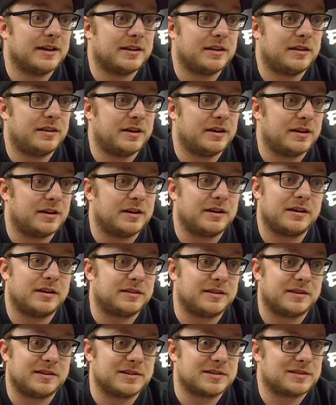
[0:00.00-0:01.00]

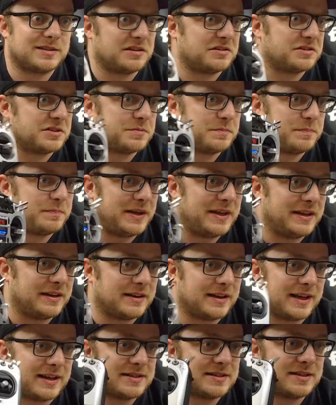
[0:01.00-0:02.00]
there's been
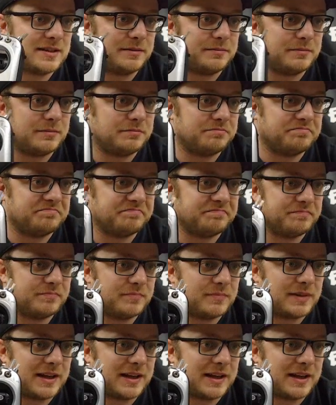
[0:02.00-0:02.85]
like some,